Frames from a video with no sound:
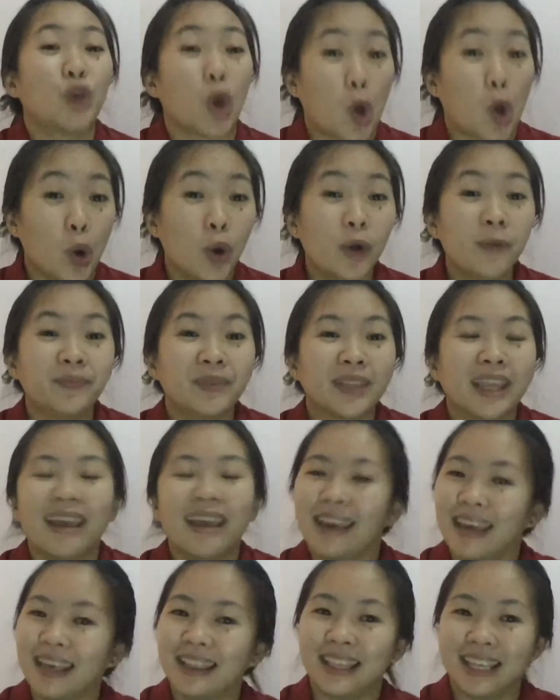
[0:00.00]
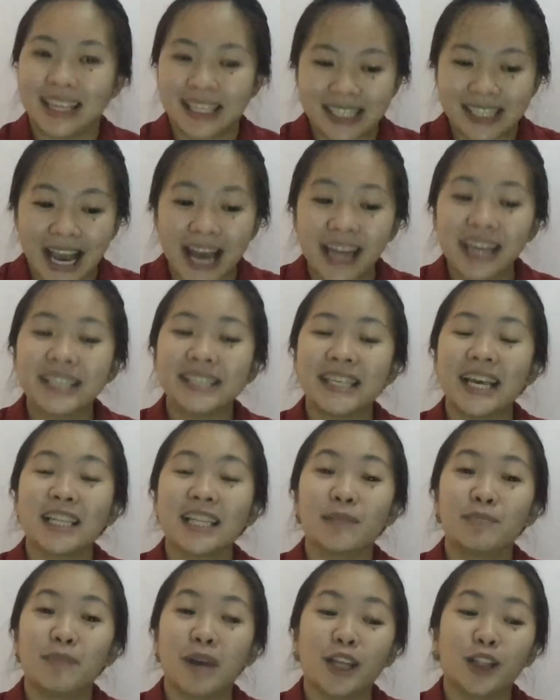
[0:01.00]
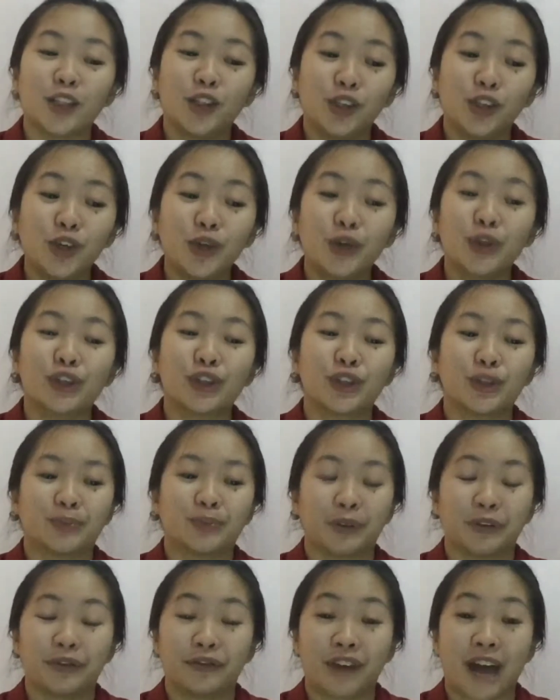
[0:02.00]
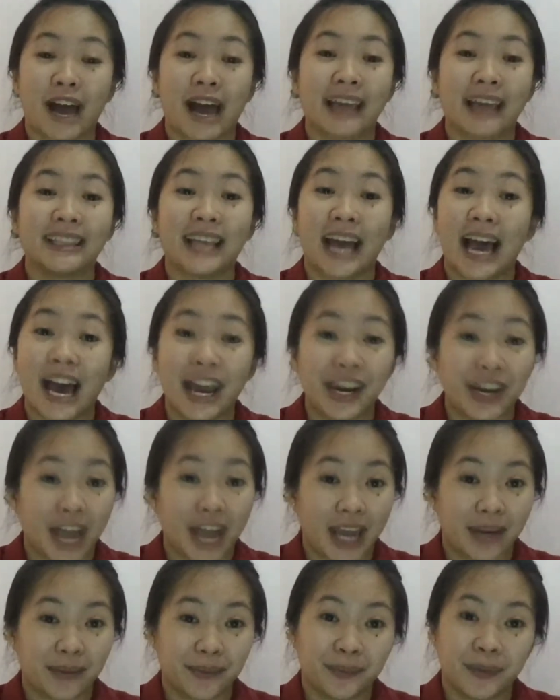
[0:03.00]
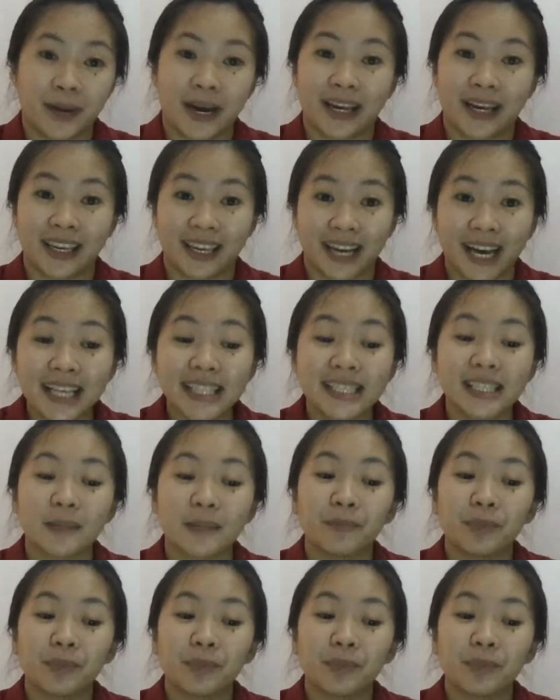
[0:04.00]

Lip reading: So, it is an assessment used to provide an unbiased,